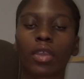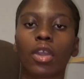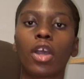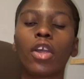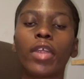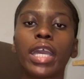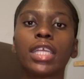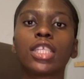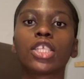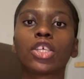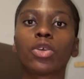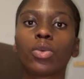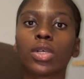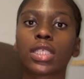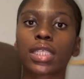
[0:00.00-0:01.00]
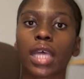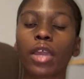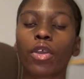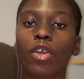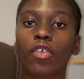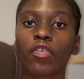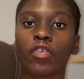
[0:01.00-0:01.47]
Alright, so we'll start
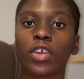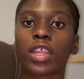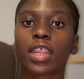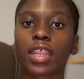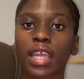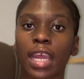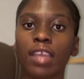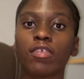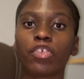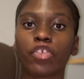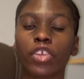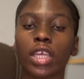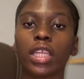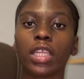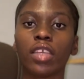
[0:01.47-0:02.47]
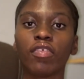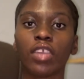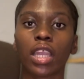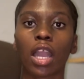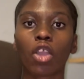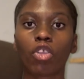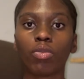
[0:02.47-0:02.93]
off with Thrive Student
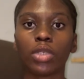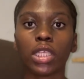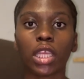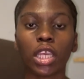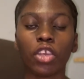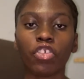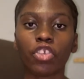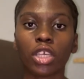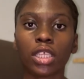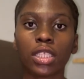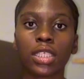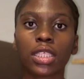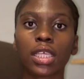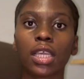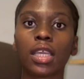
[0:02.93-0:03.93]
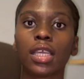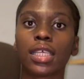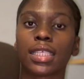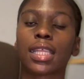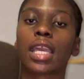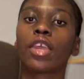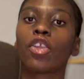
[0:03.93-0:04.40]
Living Accommodations,
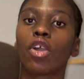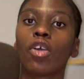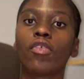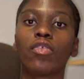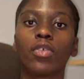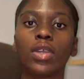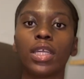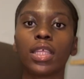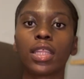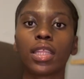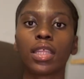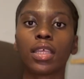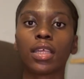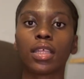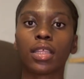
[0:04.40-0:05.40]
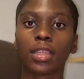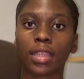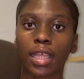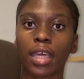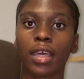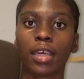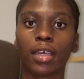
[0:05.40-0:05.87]
starting off with
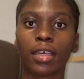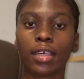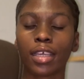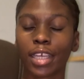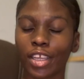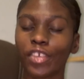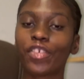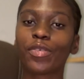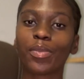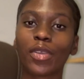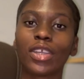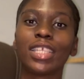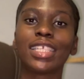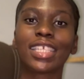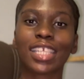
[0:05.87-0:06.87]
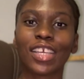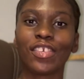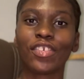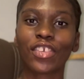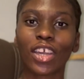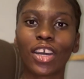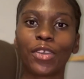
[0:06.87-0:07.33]
the Richmond
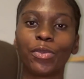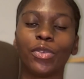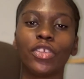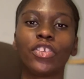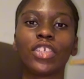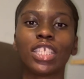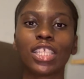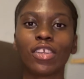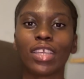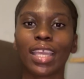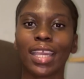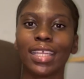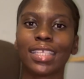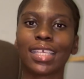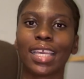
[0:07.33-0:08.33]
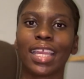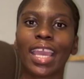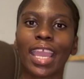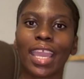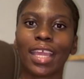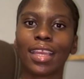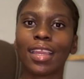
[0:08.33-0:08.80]
Central, which is located
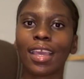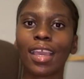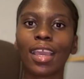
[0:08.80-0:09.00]
in